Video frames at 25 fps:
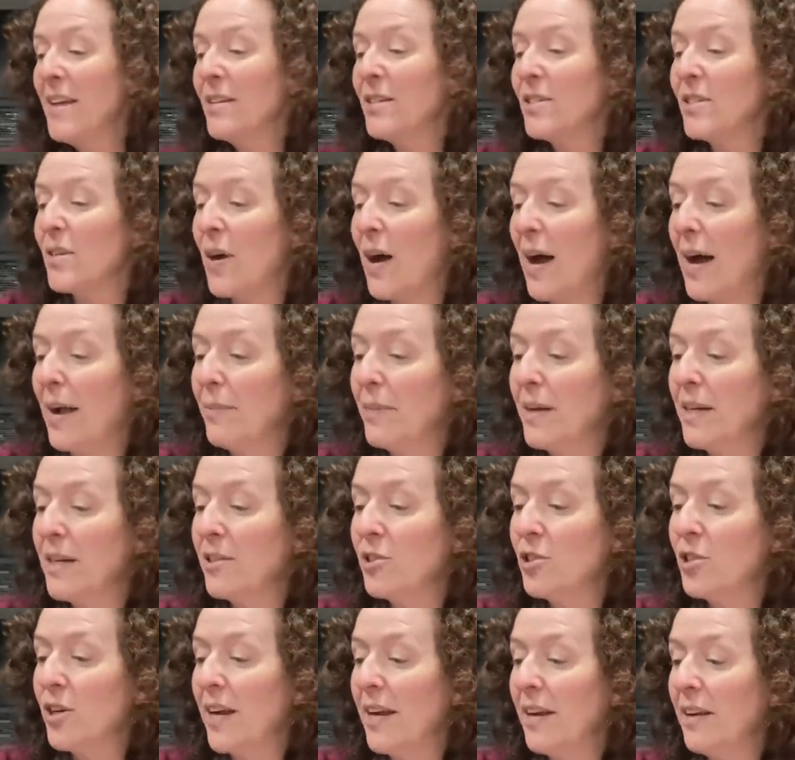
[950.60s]
so I'm going
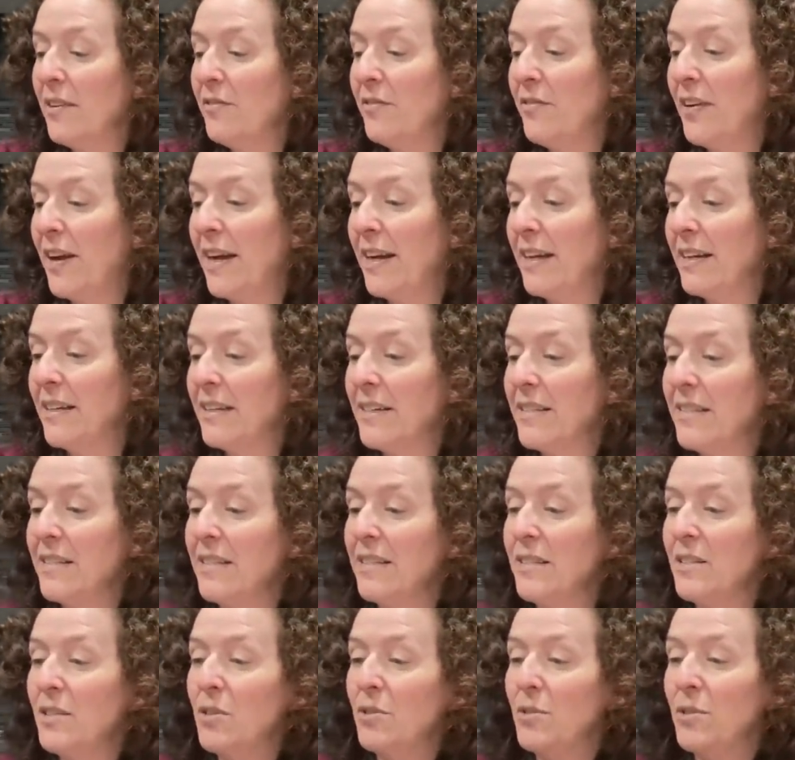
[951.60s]
to try and find a
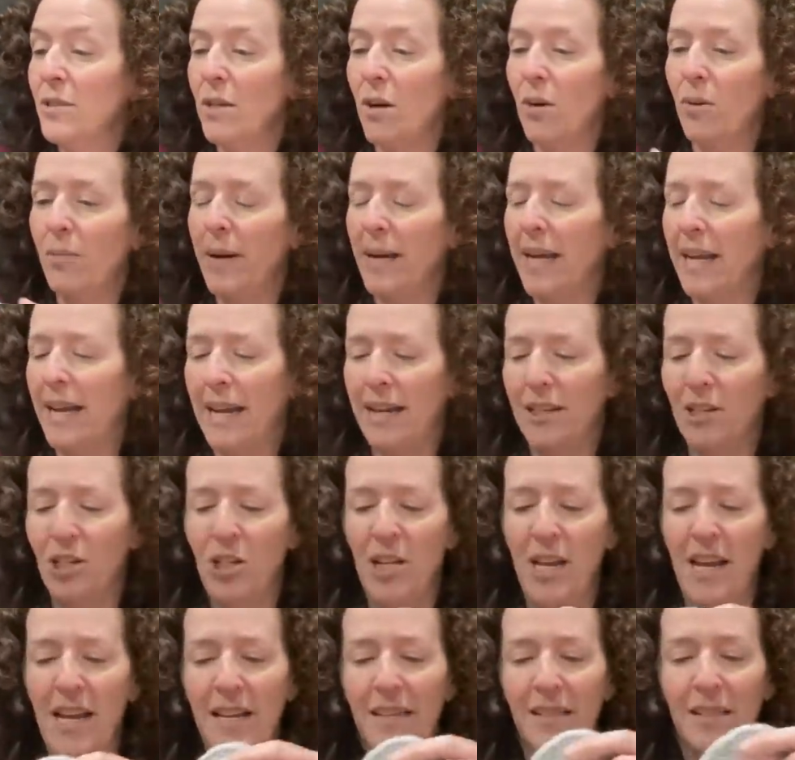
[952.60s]
C2C. Oh my gosh,
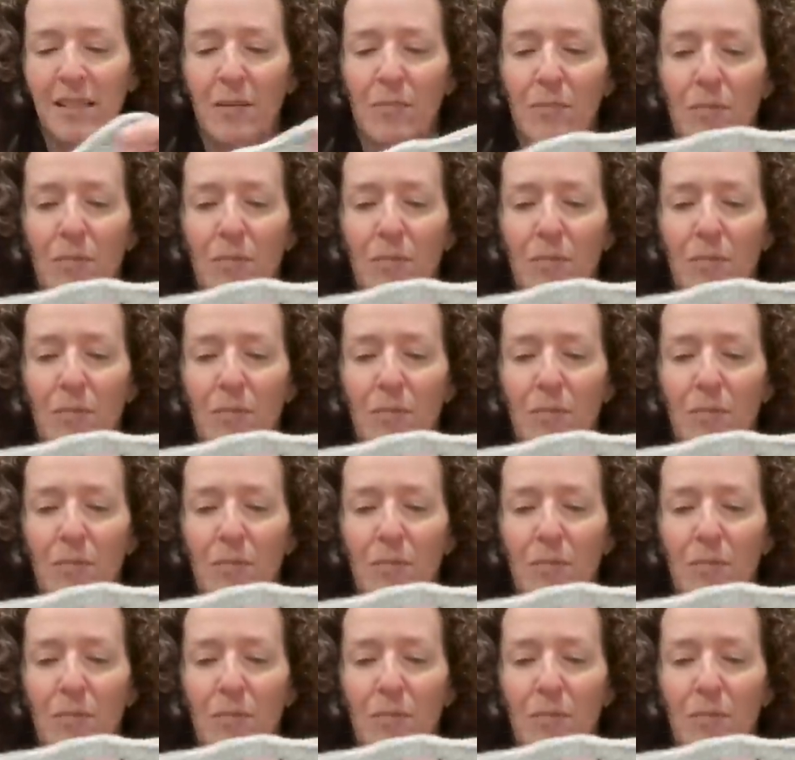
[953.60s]
she has some